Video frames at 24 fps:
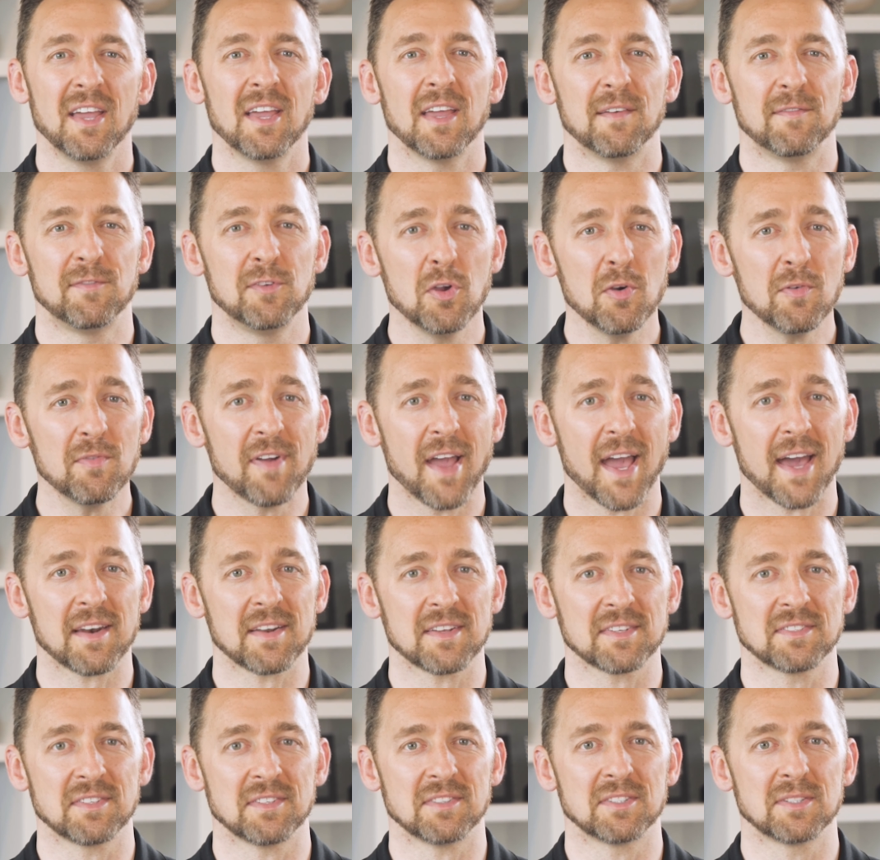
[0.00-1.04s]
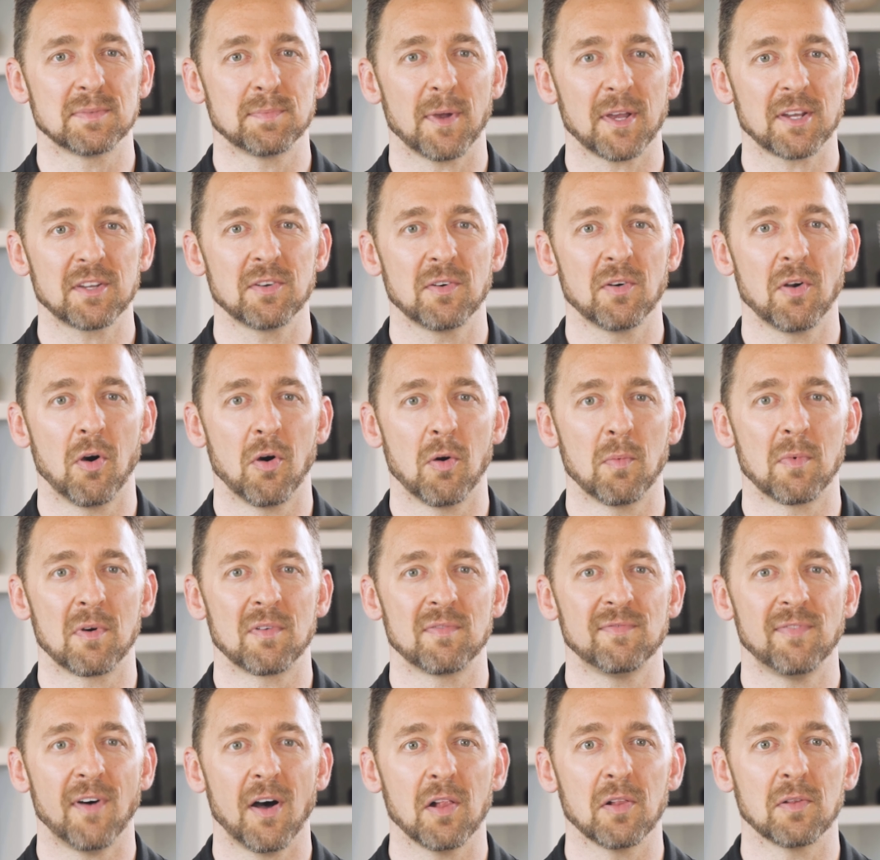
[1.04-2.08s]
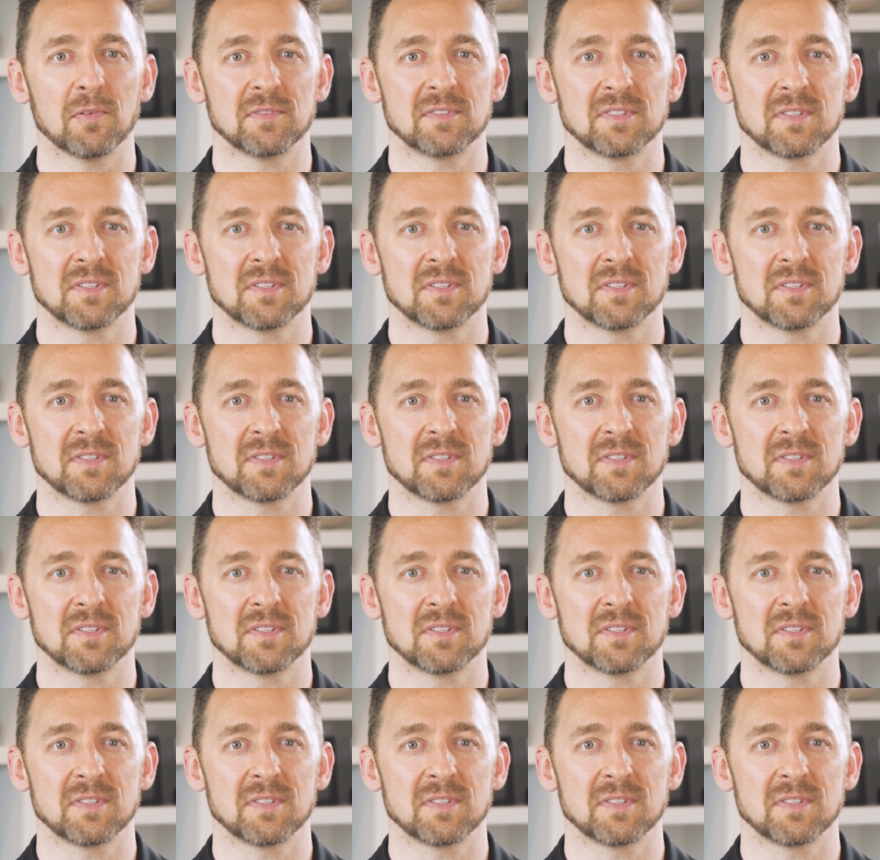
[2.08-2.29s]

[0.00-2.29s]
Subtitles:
If you've had us inspect your home or followed